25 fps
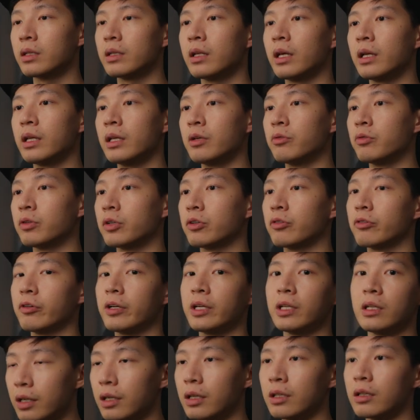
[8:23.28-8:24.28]
then it will
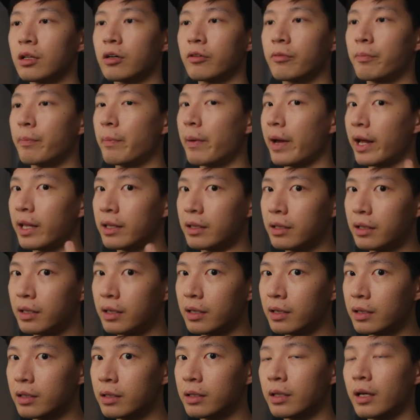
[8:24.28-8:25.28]
create a lot of
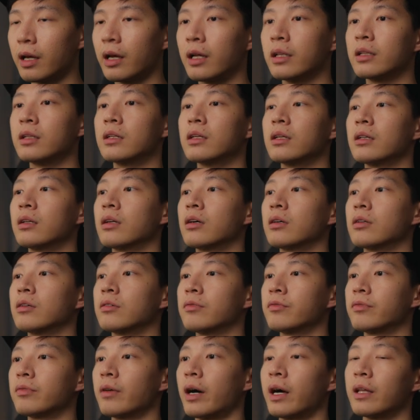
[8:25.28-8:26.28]
banding and a lot
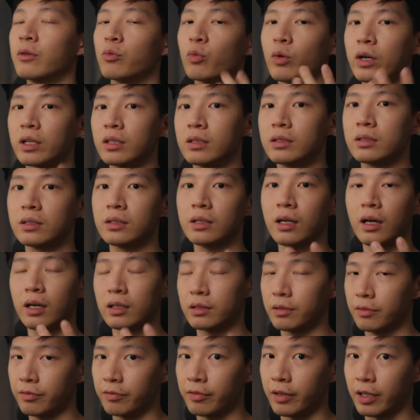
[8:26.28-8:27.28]
of unwanted
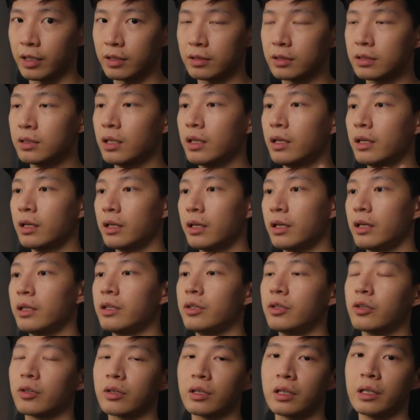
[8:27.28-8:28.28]
artifacts
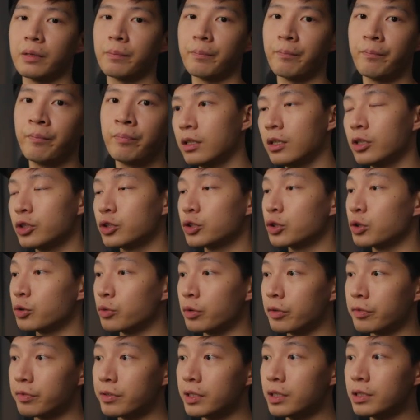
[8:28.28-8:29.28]
in your clip. So
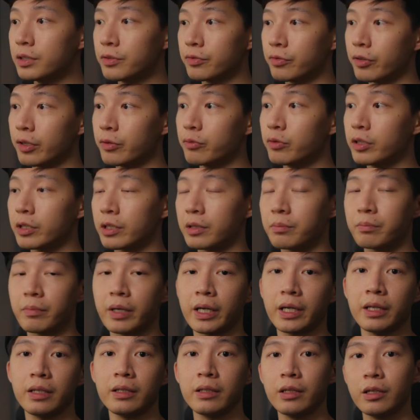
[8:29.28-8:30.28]
with this framework in
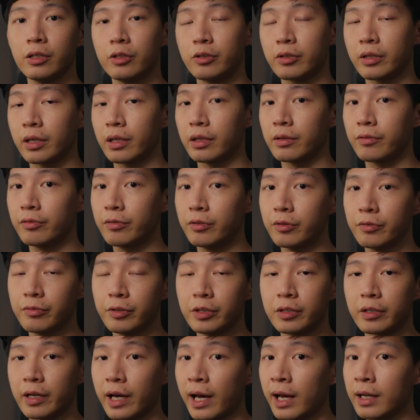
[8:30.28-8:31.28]
mind, you can feel
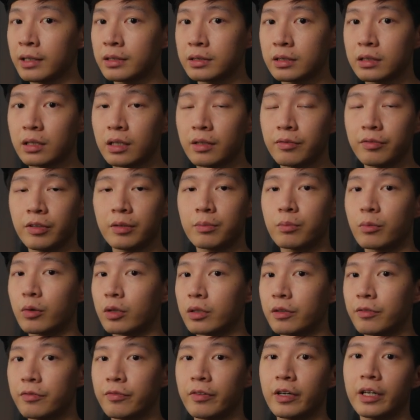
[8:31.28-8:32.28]
free to add stuff and
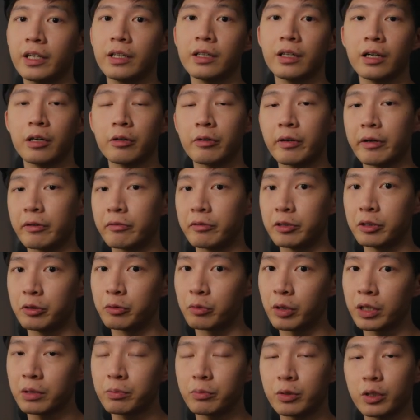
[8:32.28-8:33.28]
modify it however you
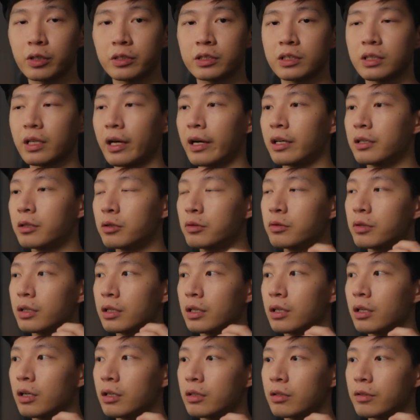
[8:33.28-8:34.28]
want, because I know a
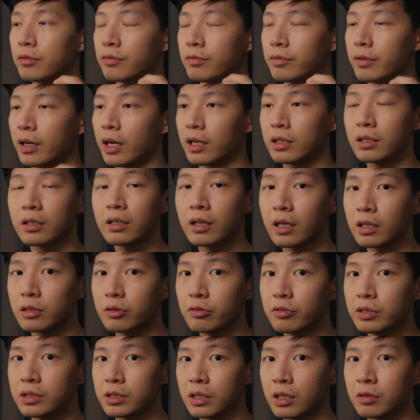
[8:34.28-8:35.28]
lot of other
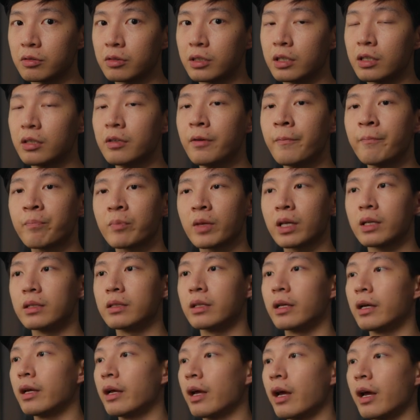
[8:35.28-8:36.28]
colorists out there,
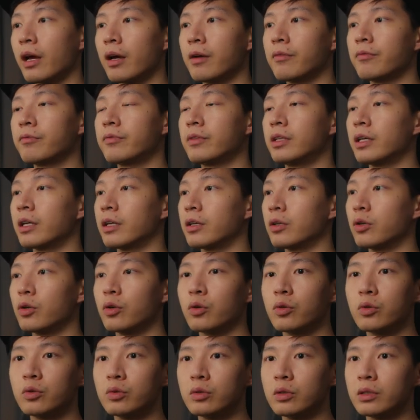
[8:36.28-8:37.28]
they have their
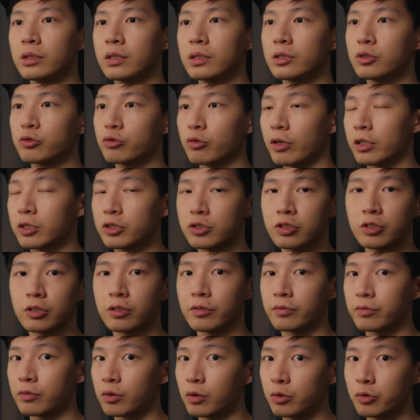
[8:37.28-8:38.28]
own structure
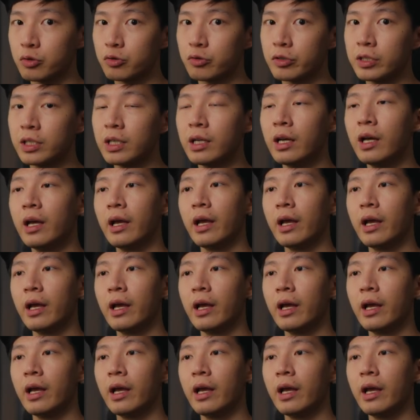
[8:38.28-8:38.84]
of node tree